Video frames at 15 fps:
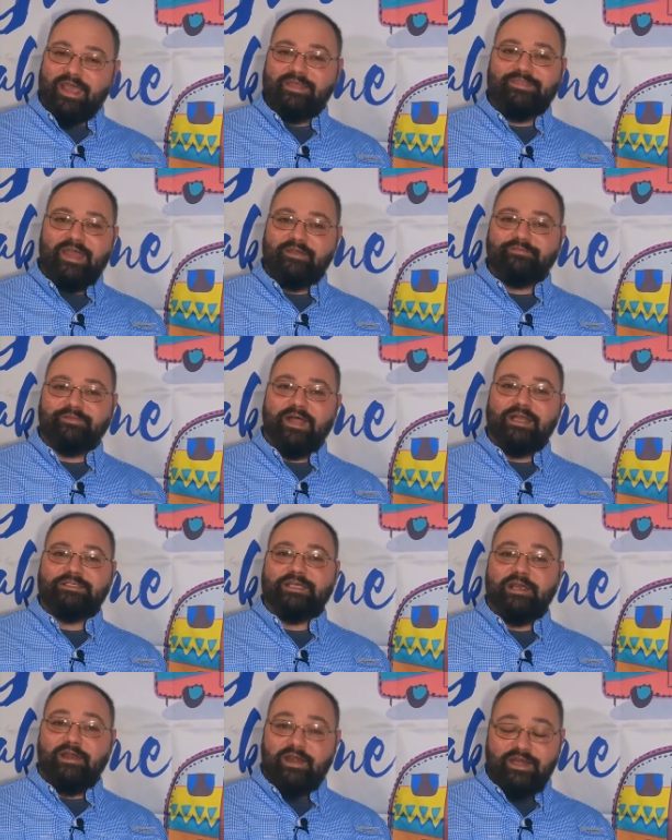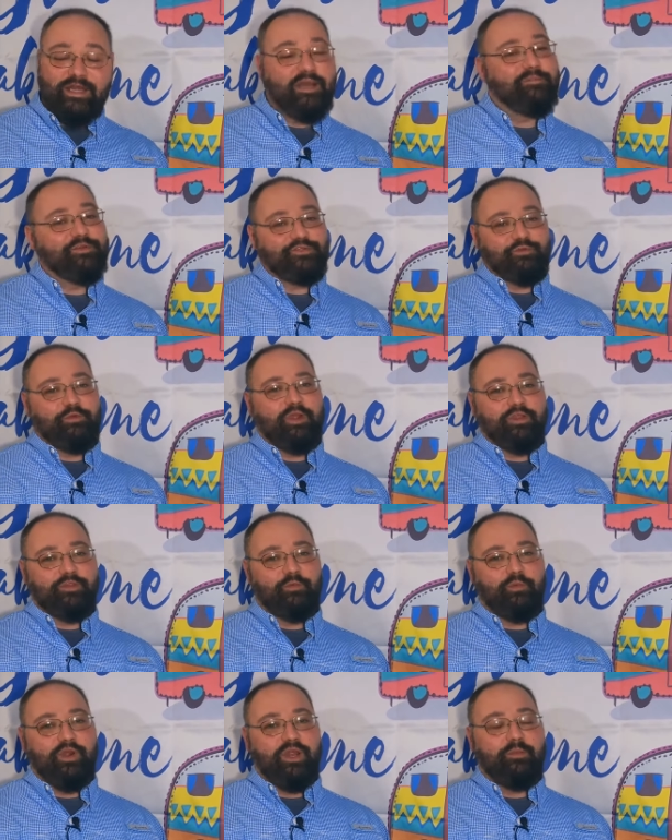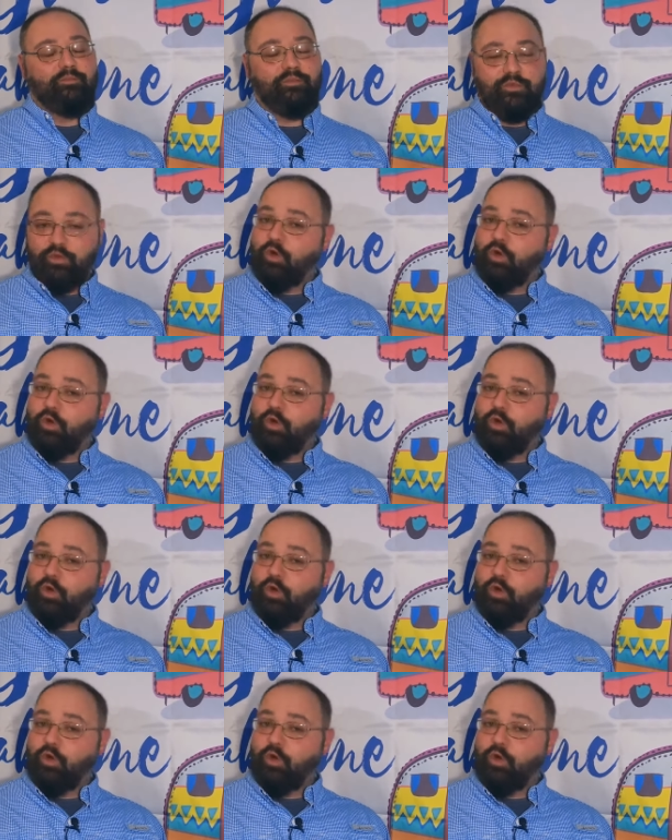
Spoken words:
had that flat tire, I ended up destroying the rim.